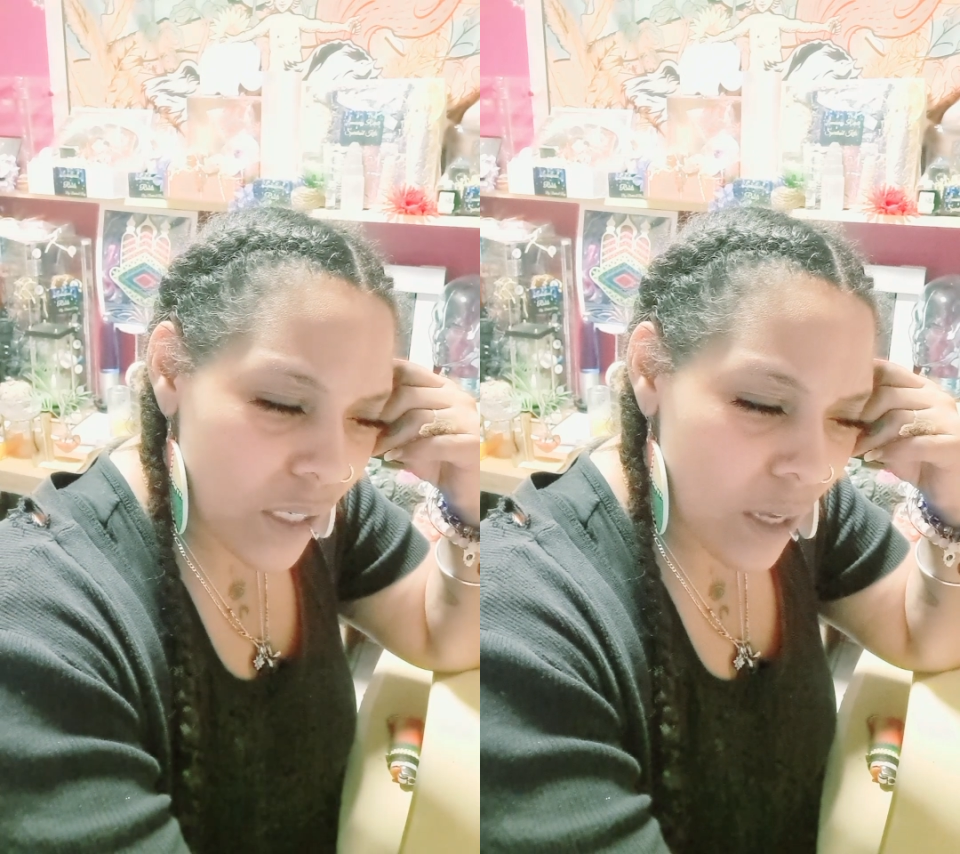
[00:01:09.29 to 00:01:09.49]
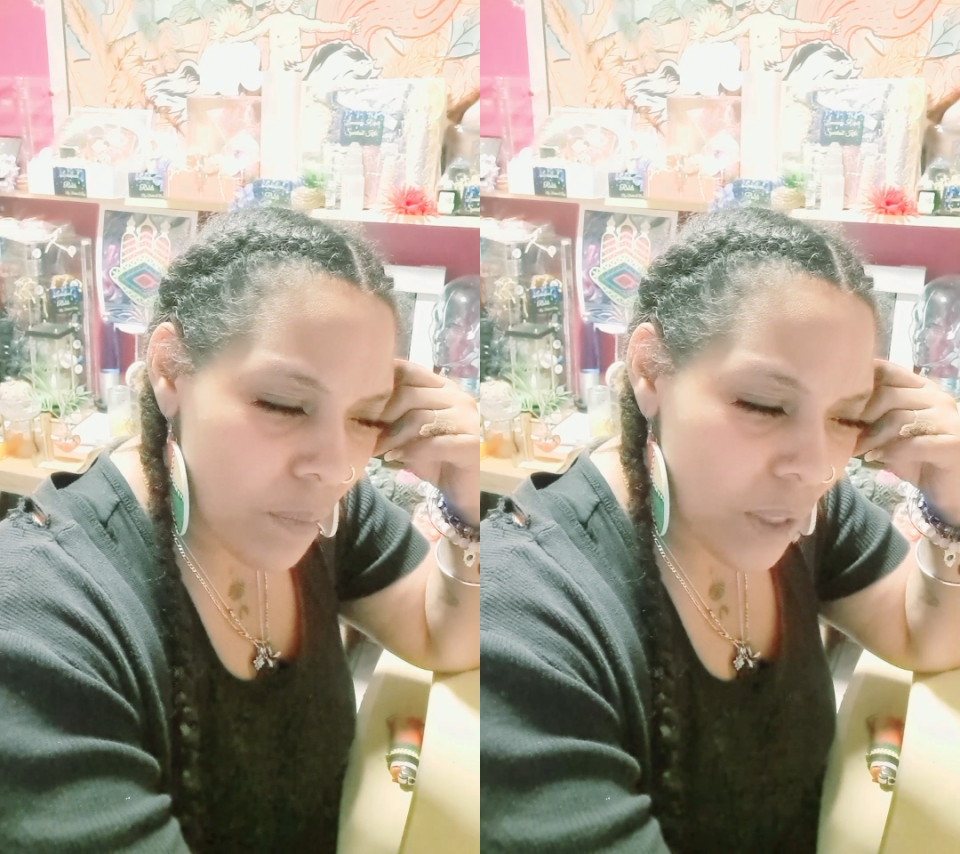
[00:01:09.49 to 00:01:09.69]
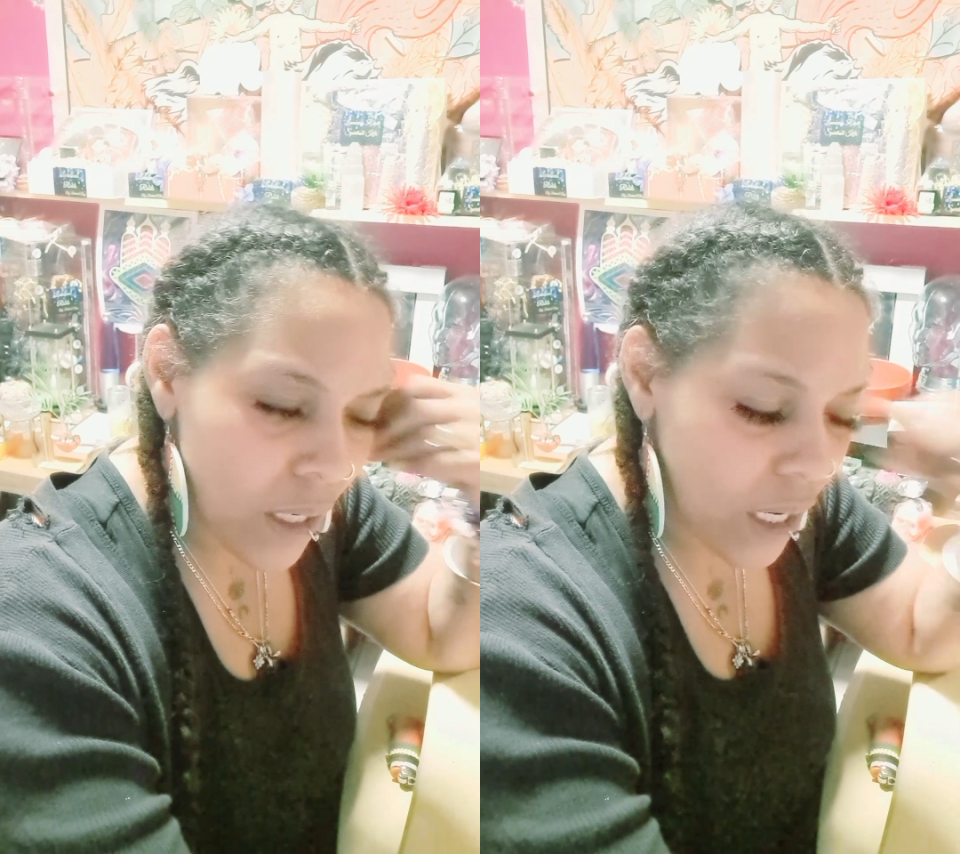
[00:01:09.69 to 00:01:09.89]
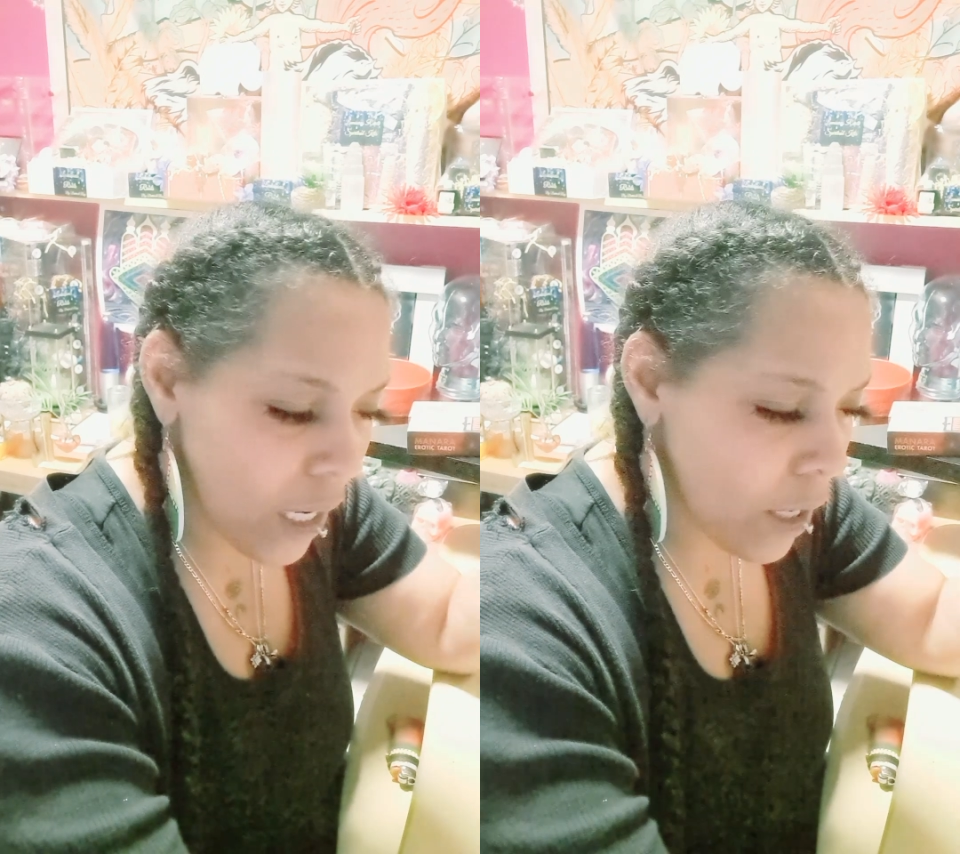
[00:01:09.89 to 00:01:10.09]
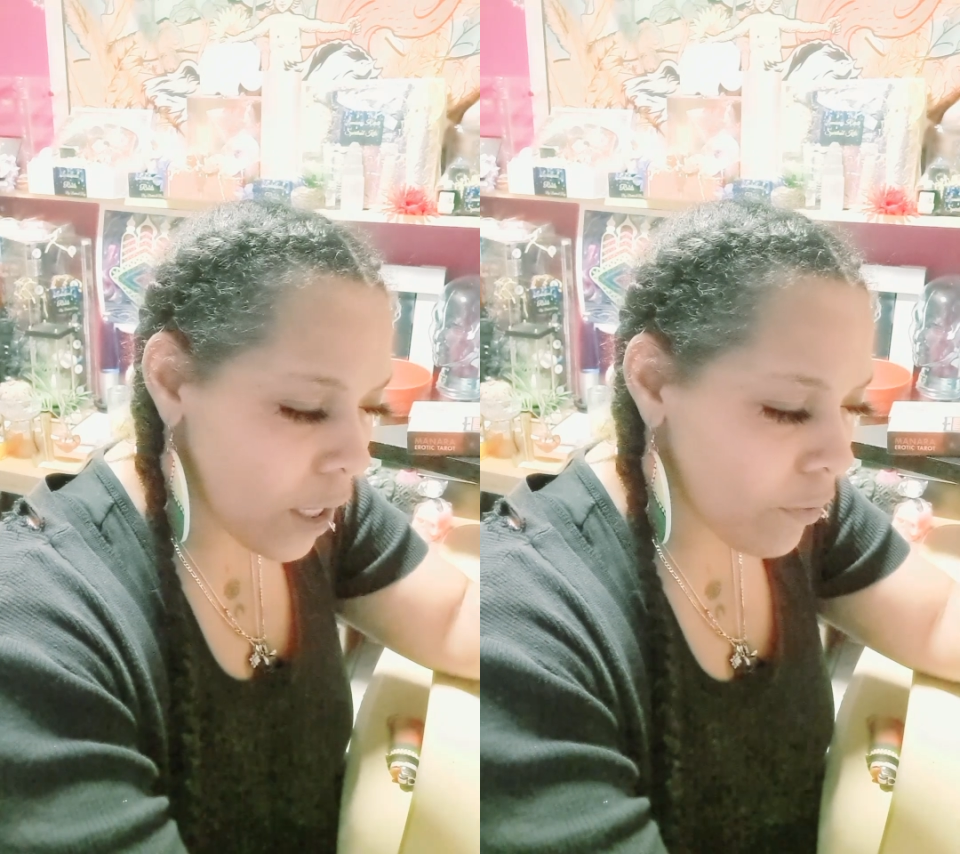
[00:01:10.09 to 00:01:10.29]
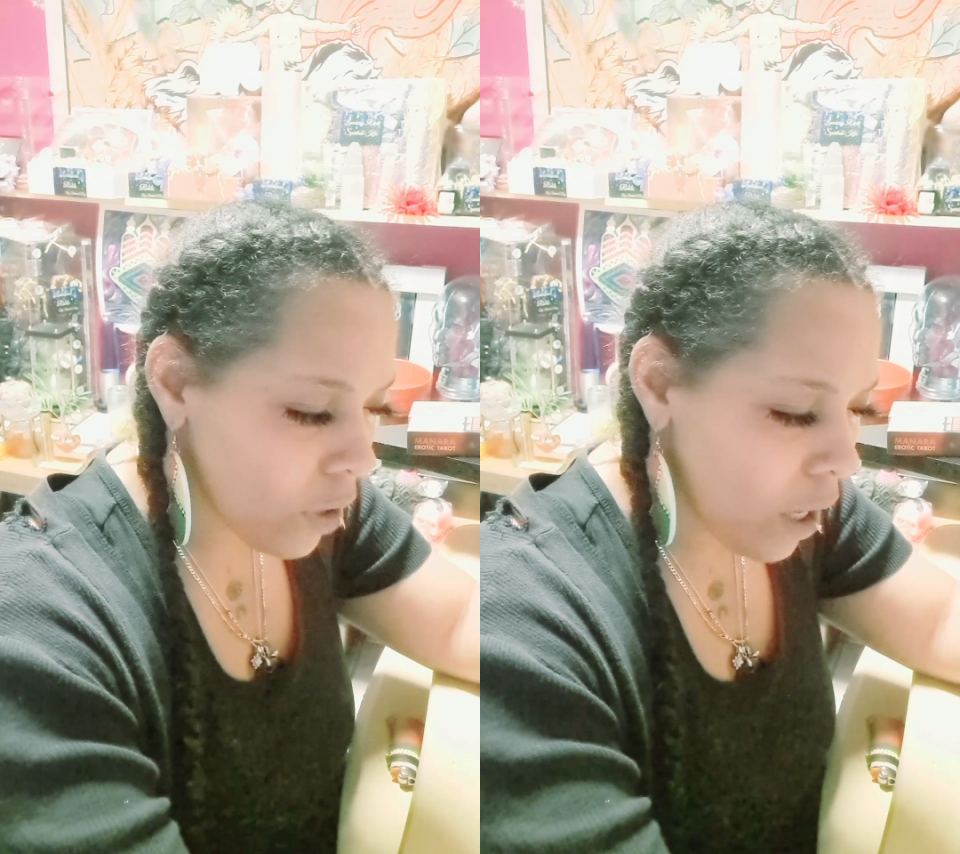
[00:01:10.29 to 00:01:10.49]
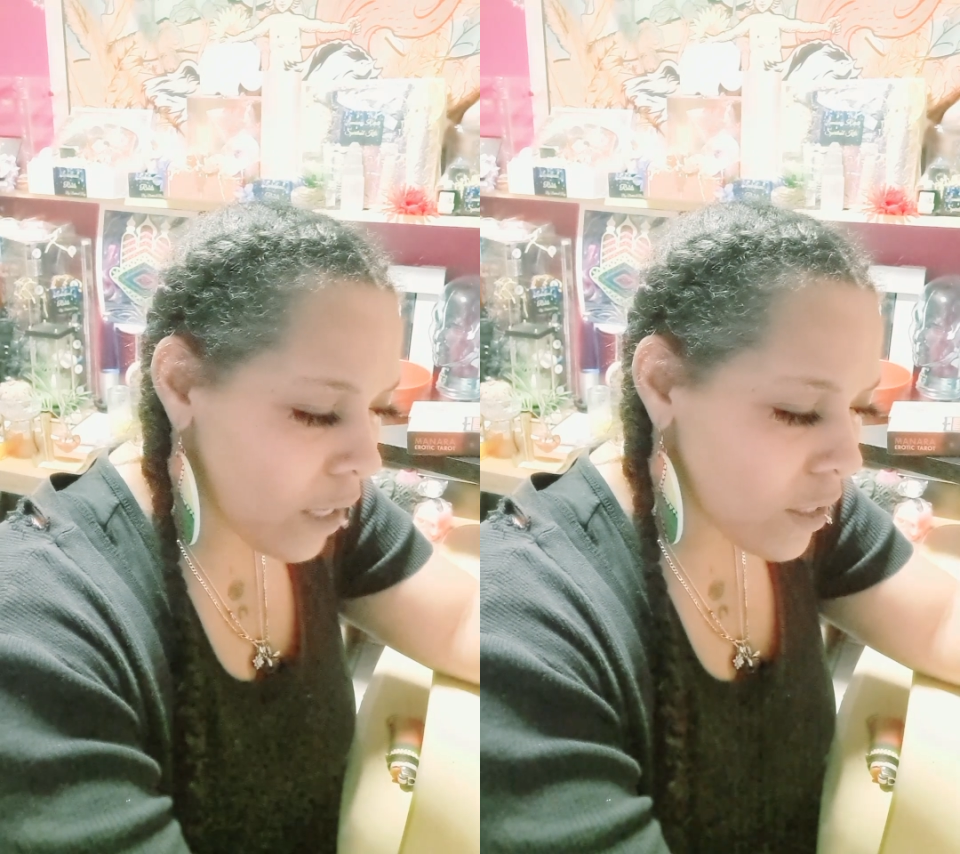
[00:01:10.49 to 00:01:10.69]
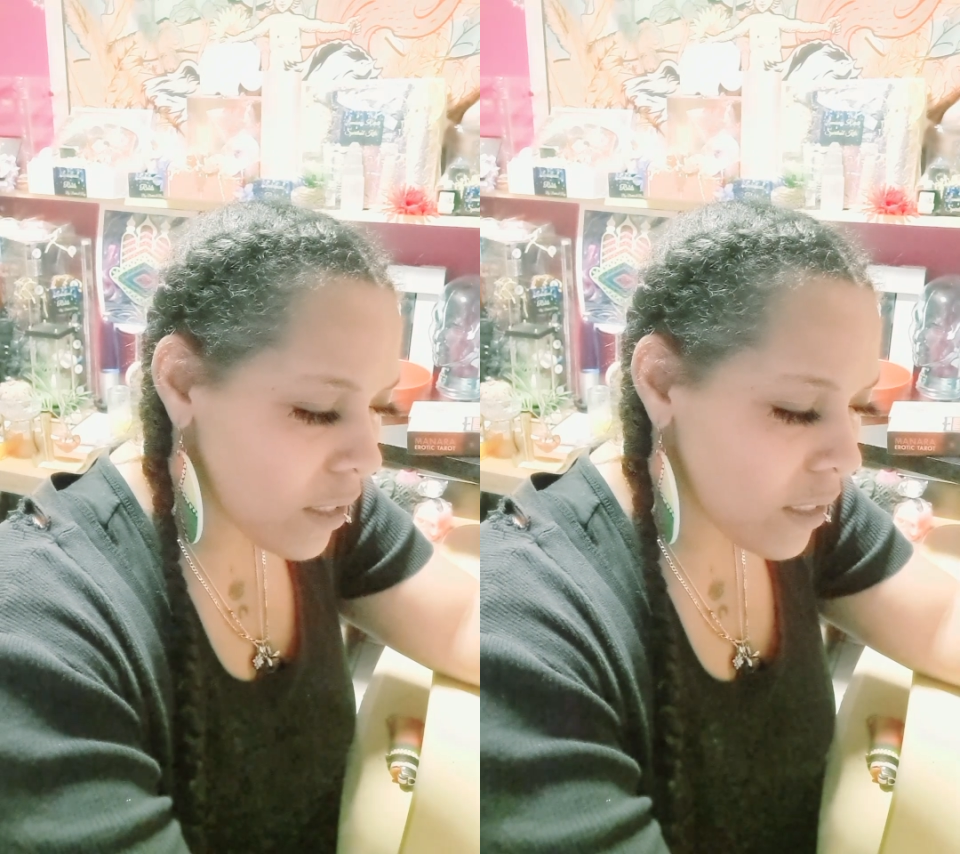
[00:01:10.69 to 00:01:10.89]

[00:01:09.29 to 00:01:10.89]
something here in regards to